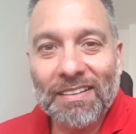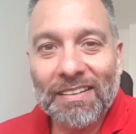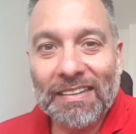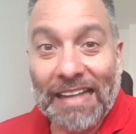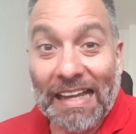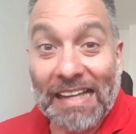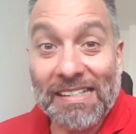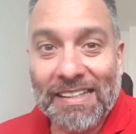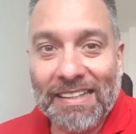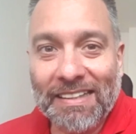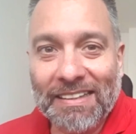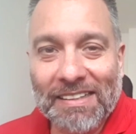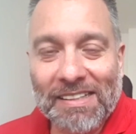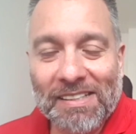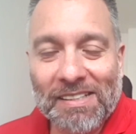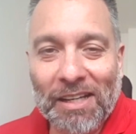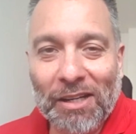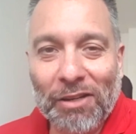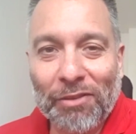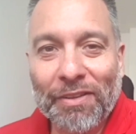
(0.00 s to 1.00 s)
guessing these
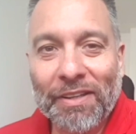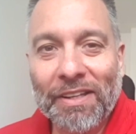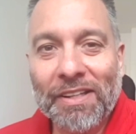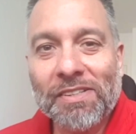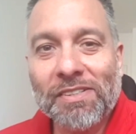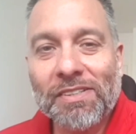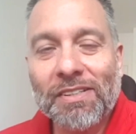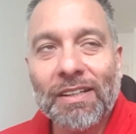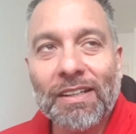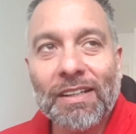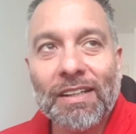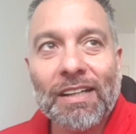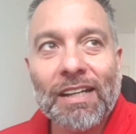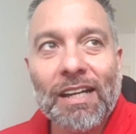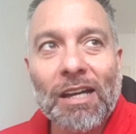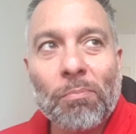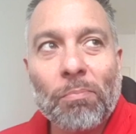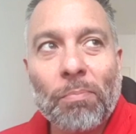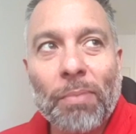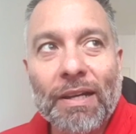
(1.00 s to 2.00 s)
kind of things,
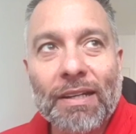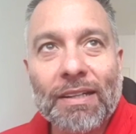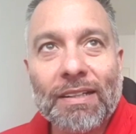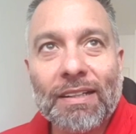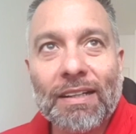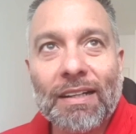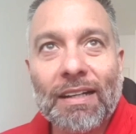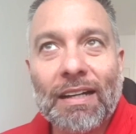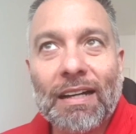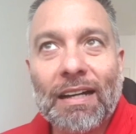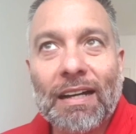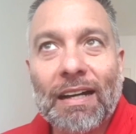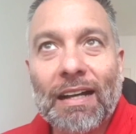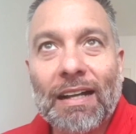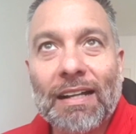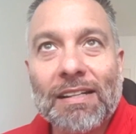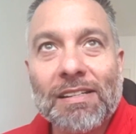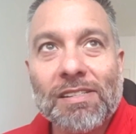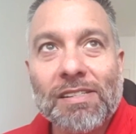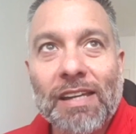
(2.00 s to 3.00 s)
but
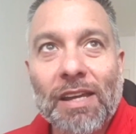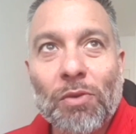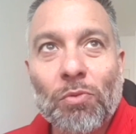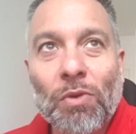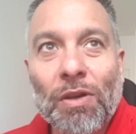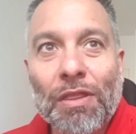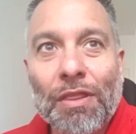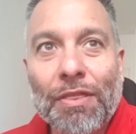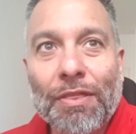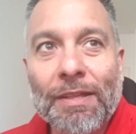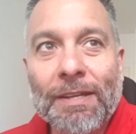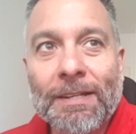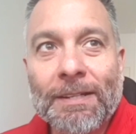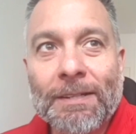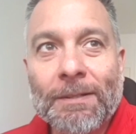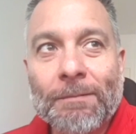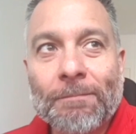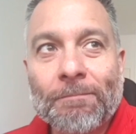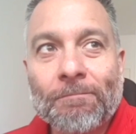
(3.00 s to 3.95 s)
I'll say one thing.